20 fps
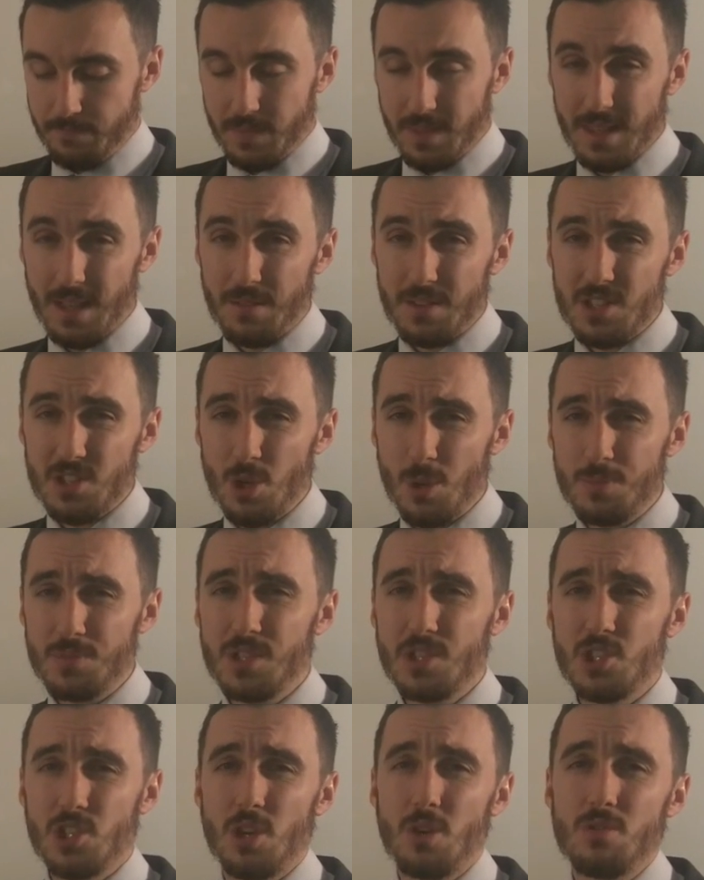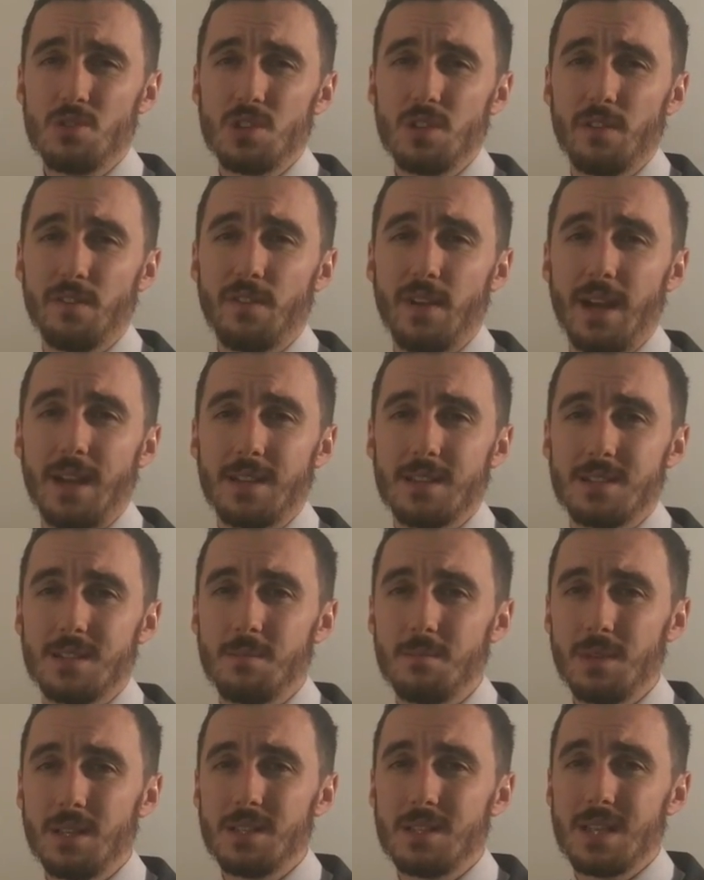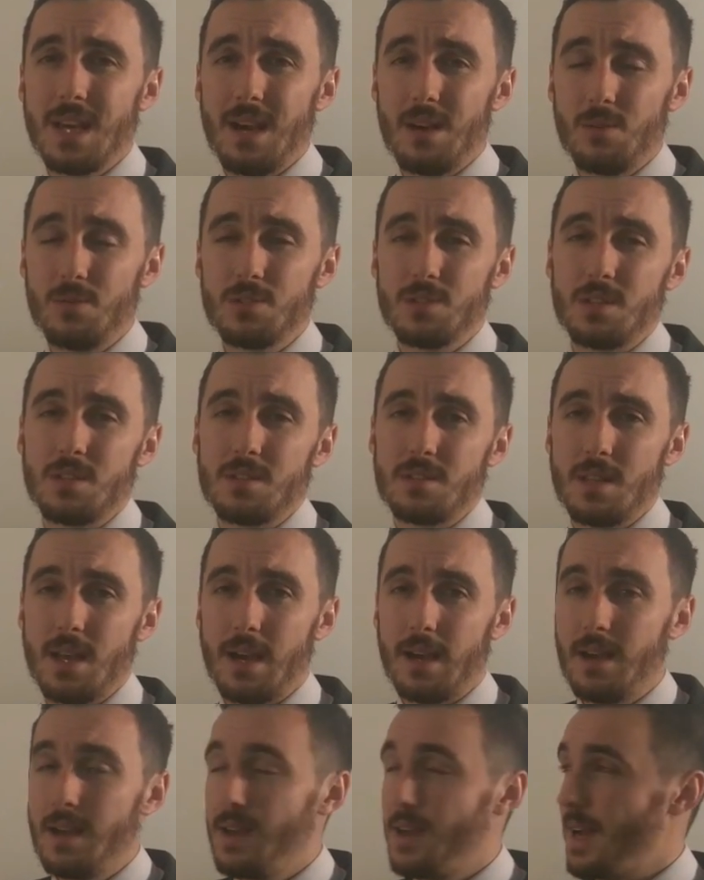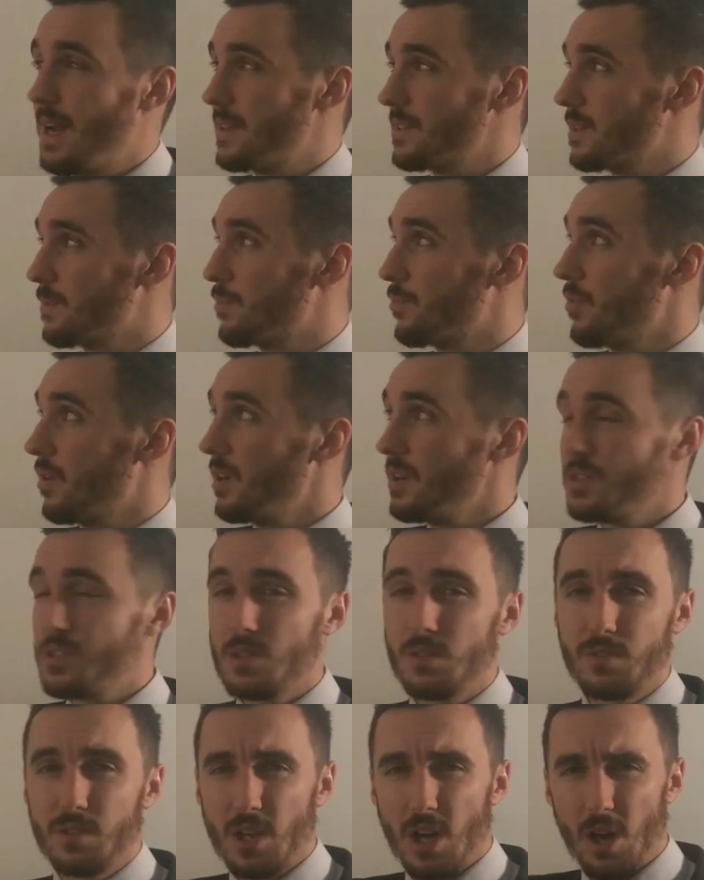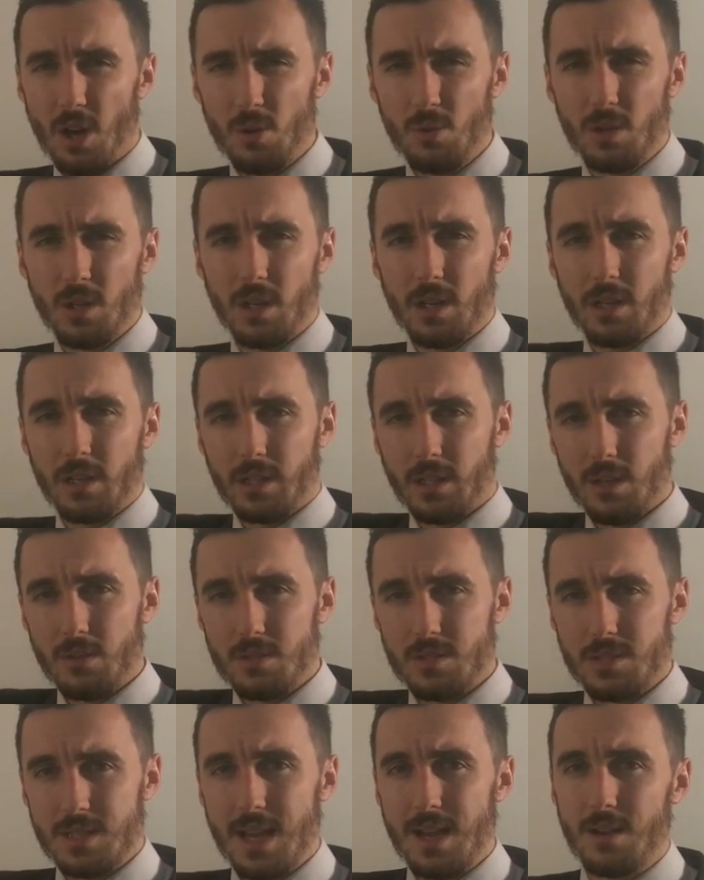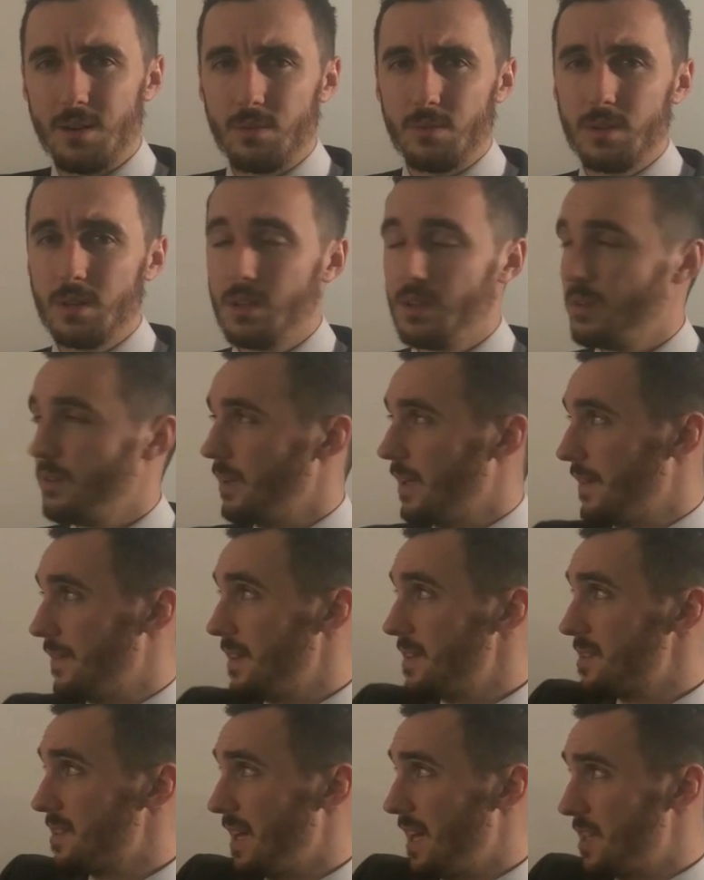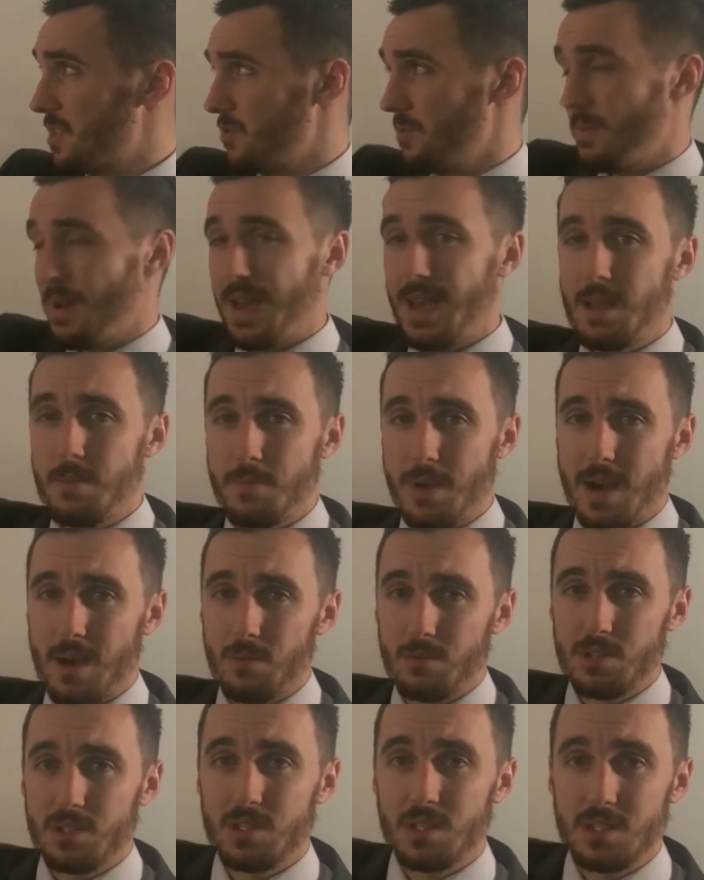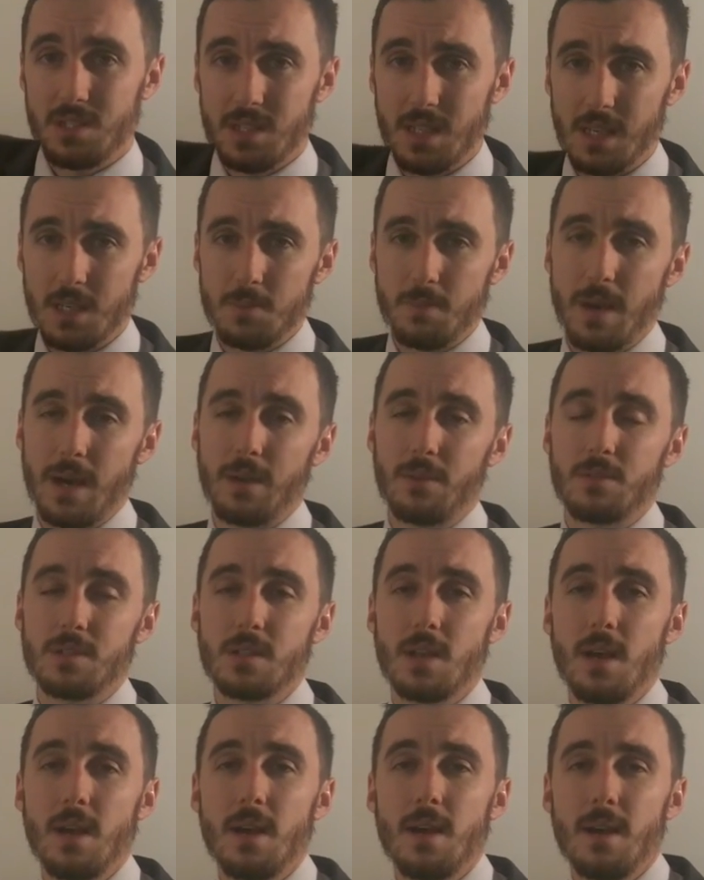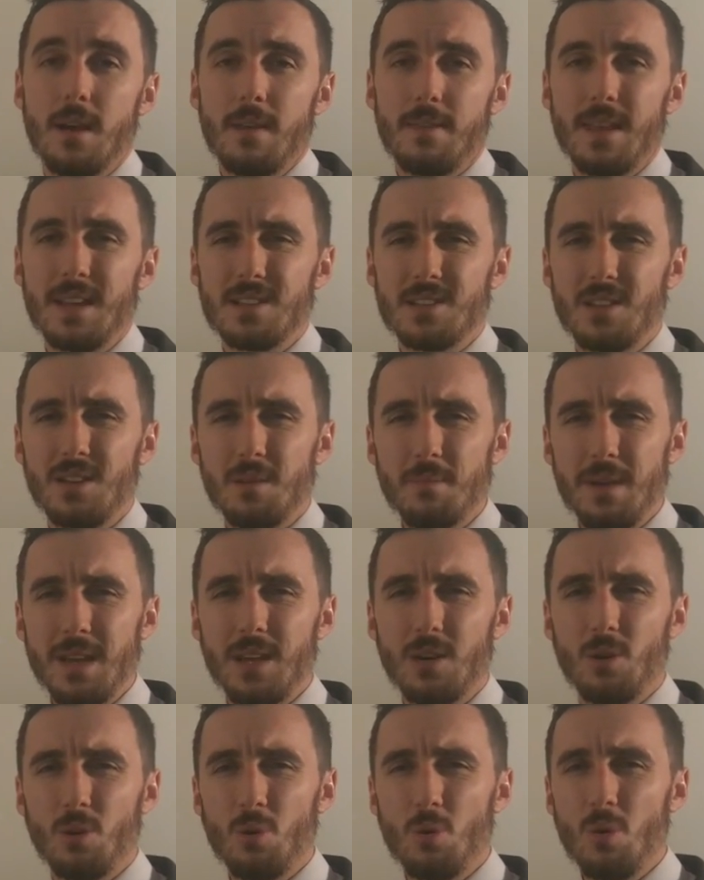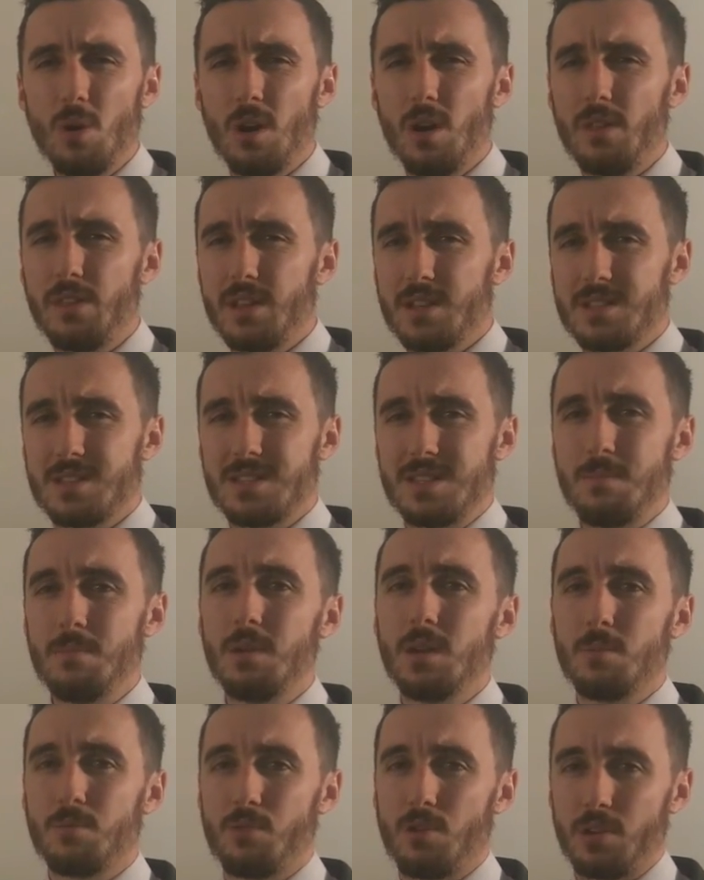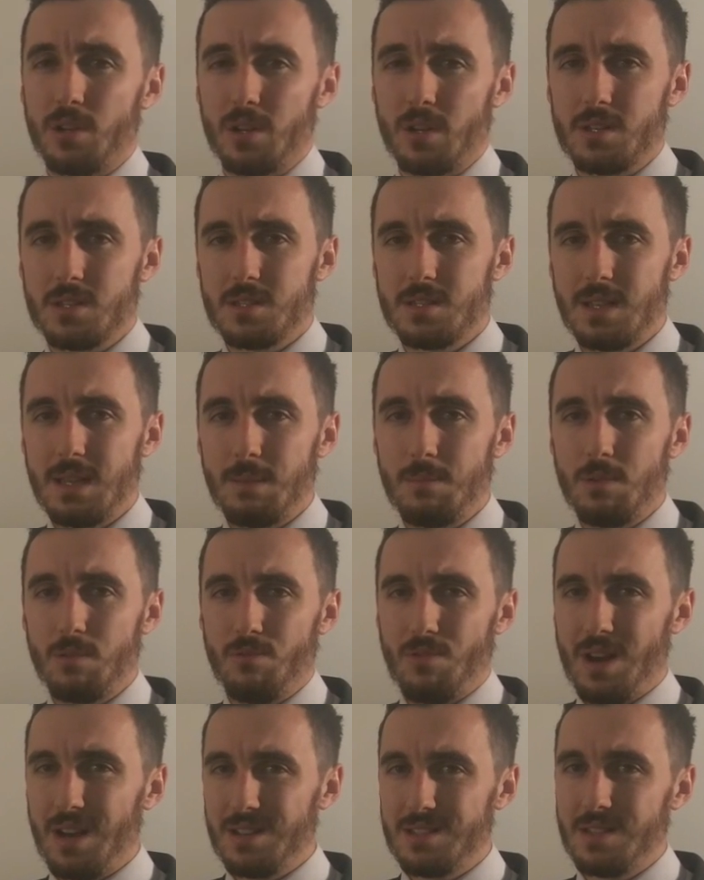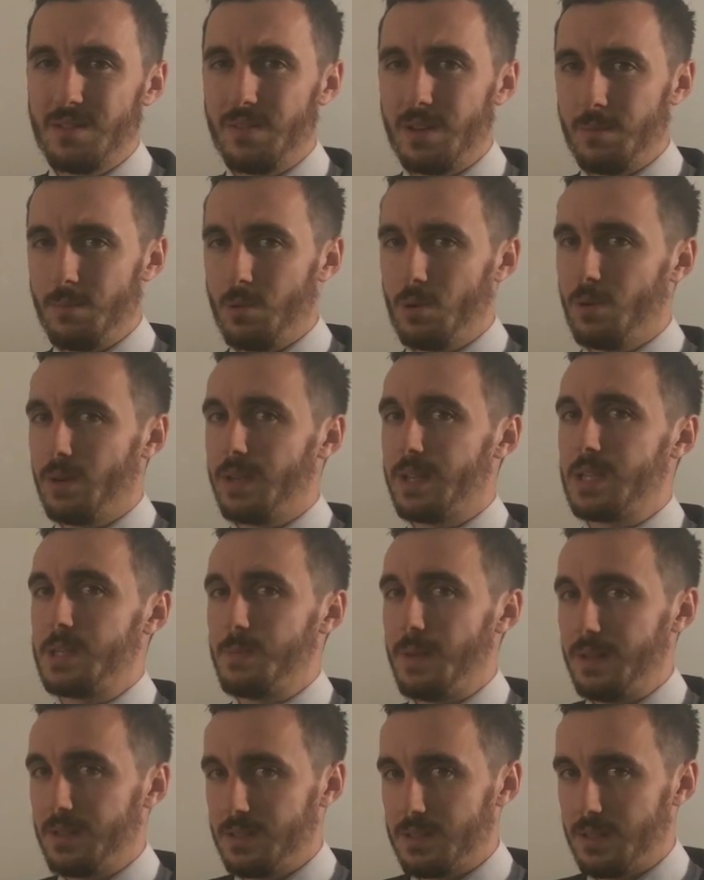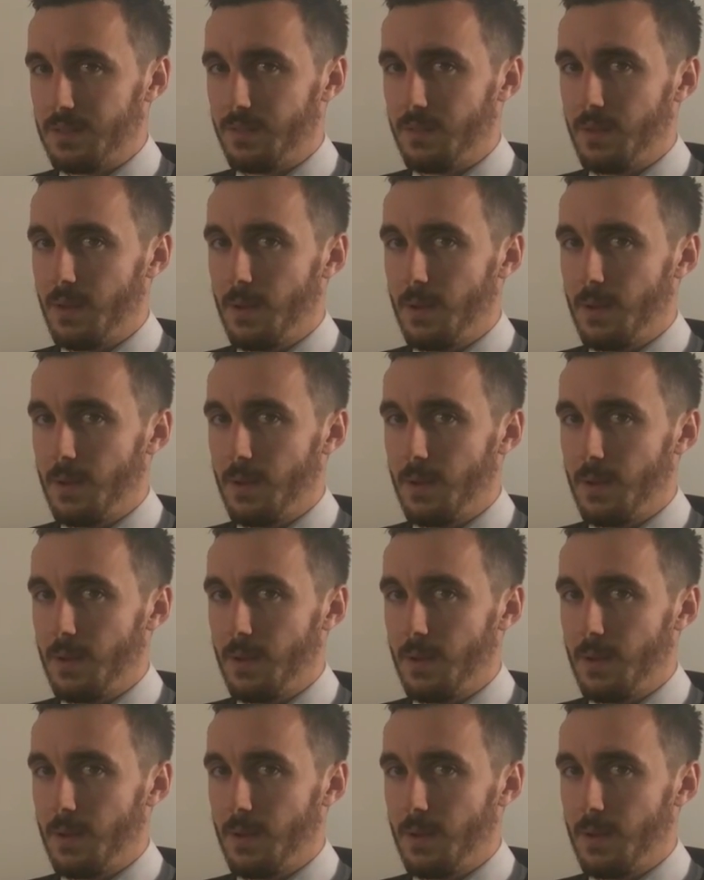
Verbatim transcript: Now the substitution effect simply tells us that as the price of cola goes down, in this case from £8 to £6, that's going to make all other similar products seem relatively more expensive.